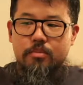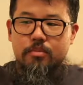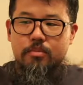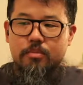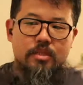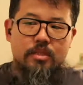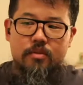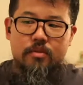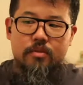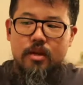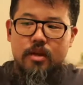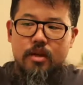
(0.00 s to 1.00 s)
myself, but
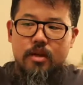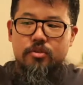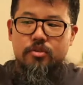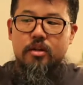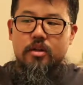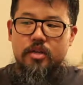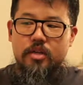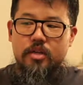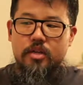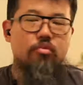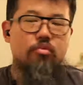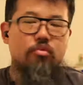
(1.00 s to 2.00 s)
what I'm trying to
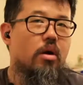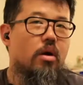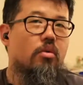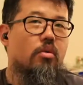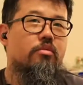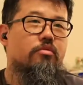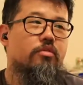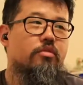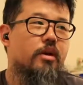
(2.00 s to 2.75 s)
grow from,